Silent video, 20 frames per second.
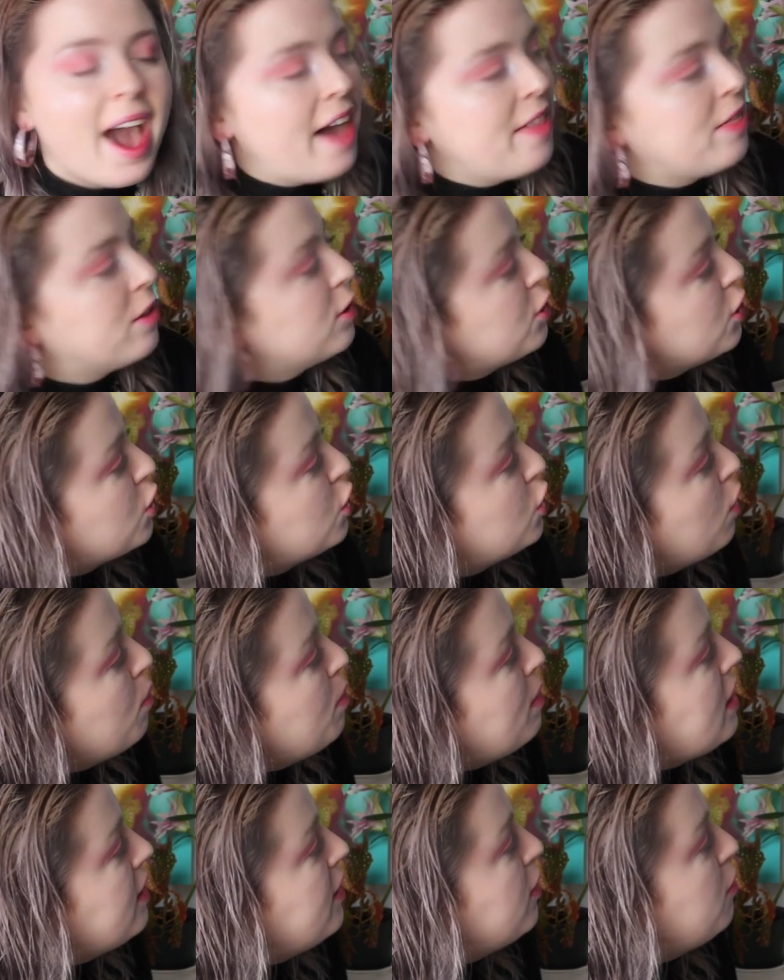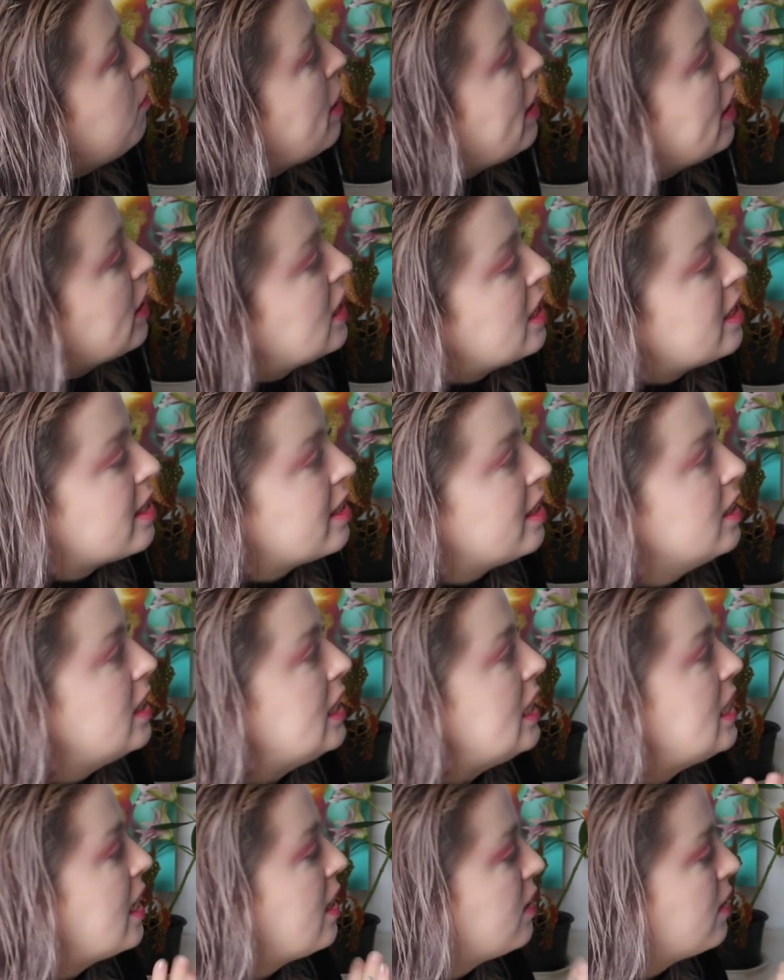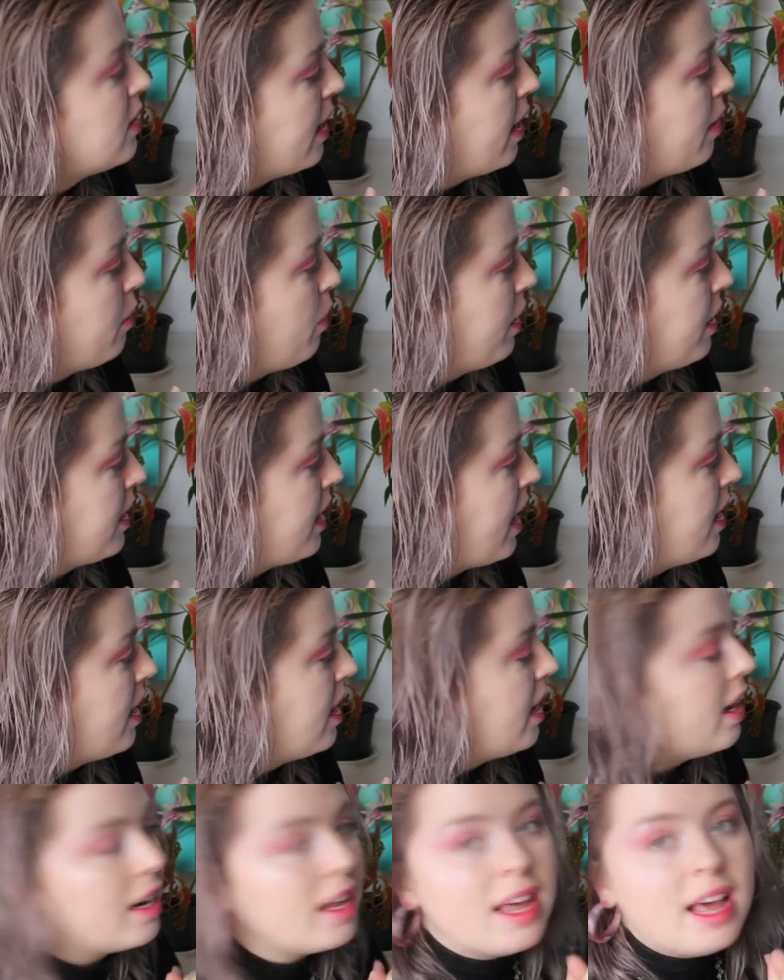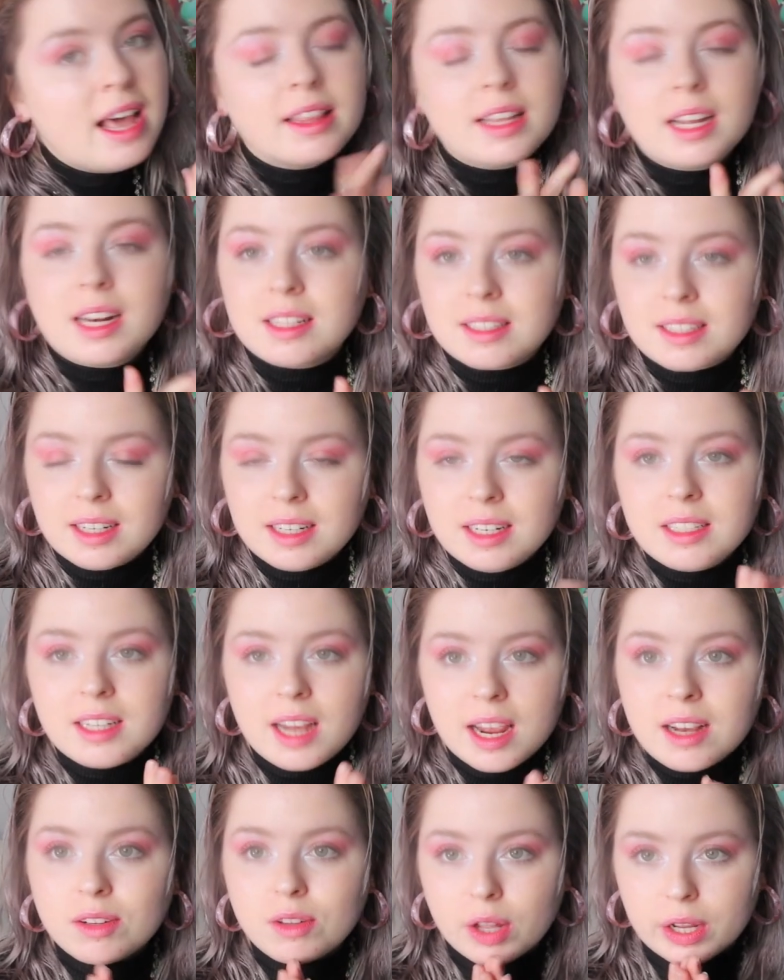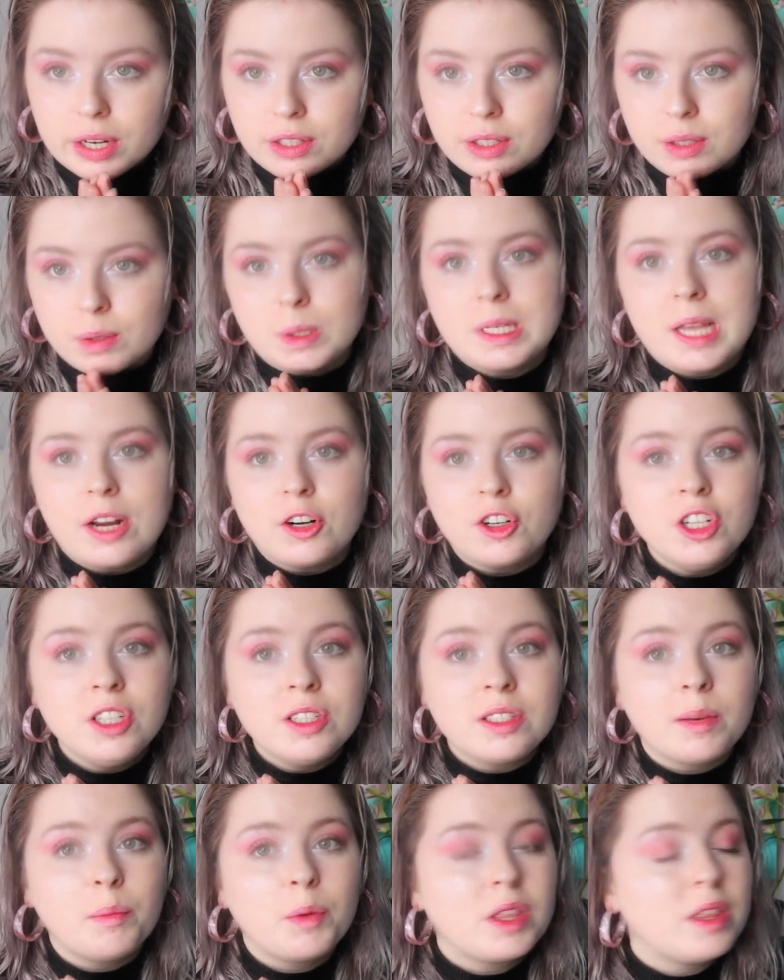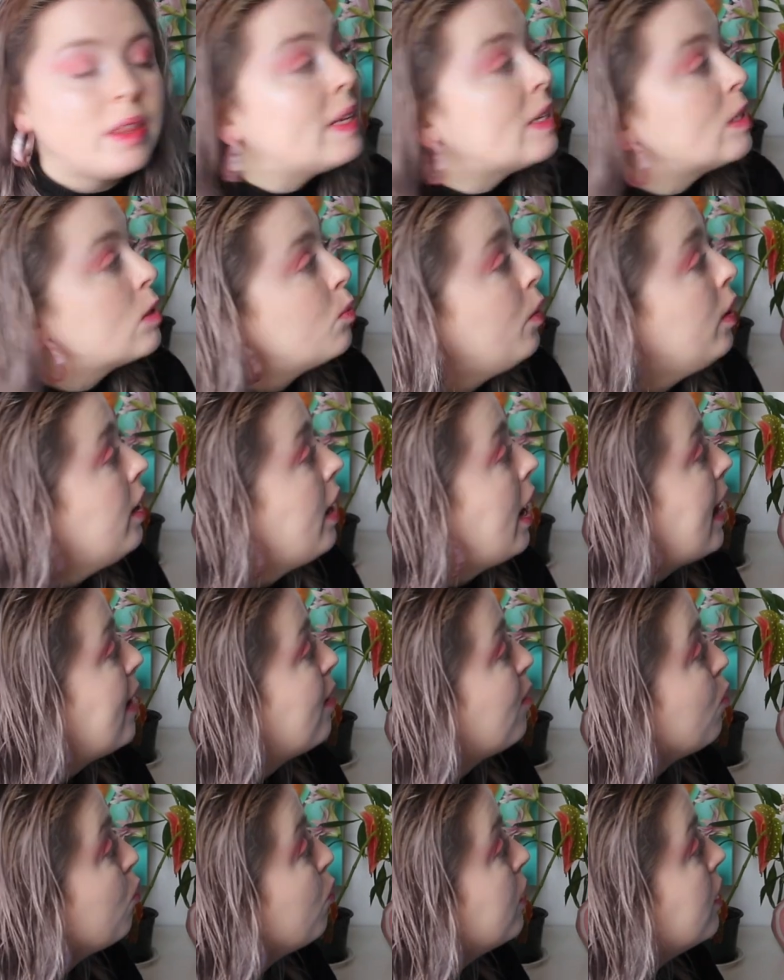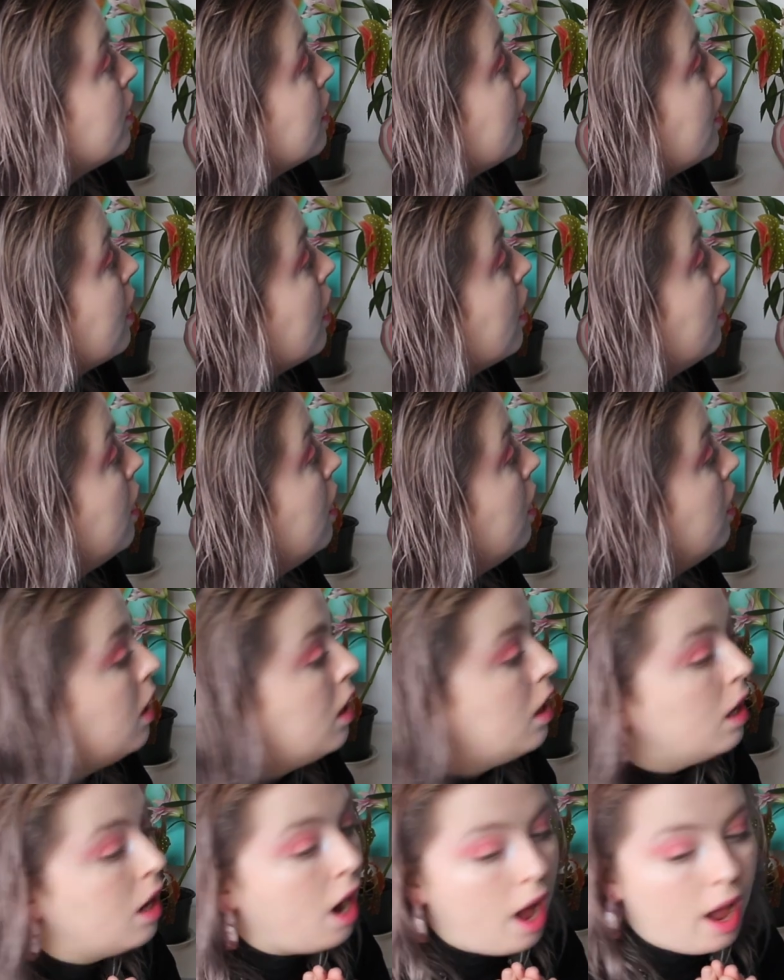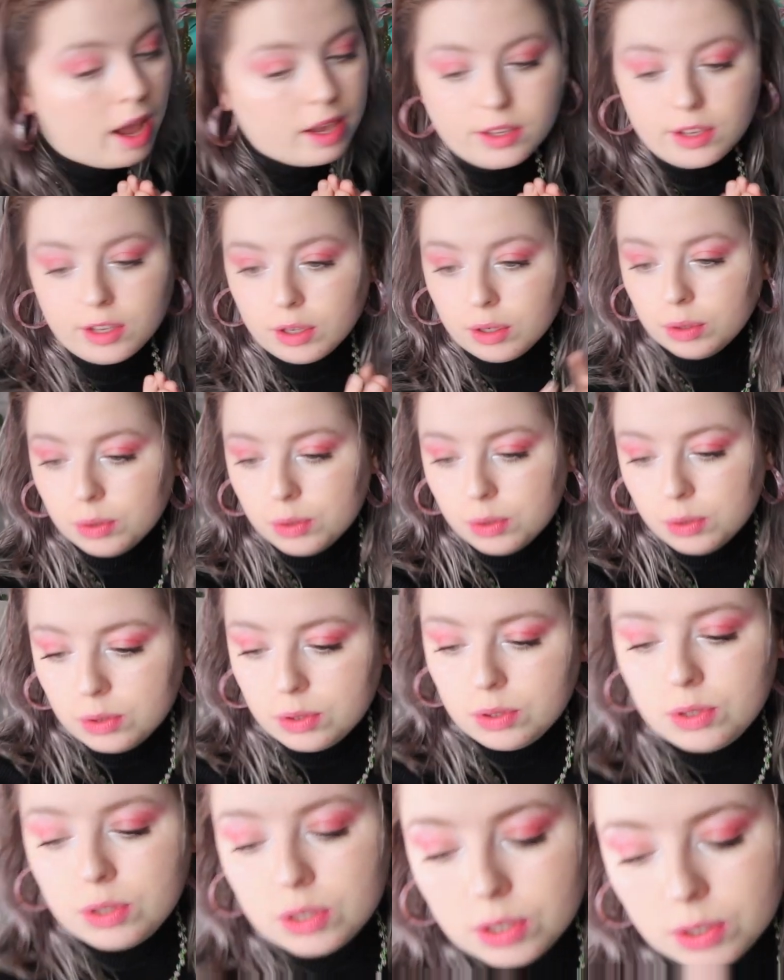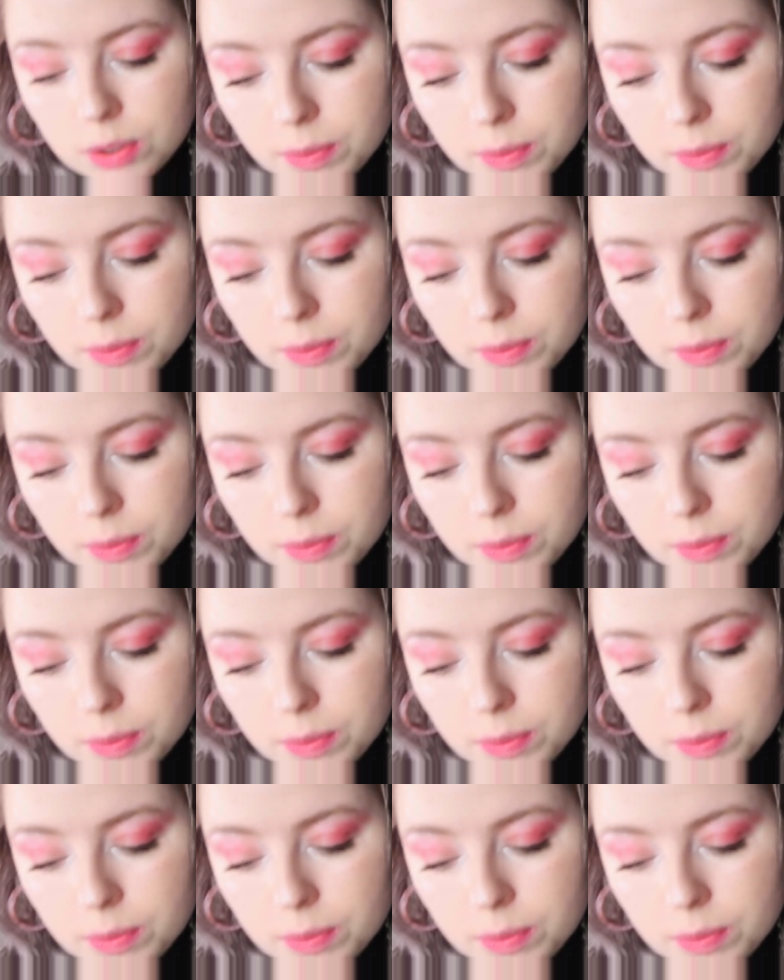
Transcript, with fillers: and there's just so many little parts and little details that I want to get in that it's going to take a lot of those sessions and with this one I really I used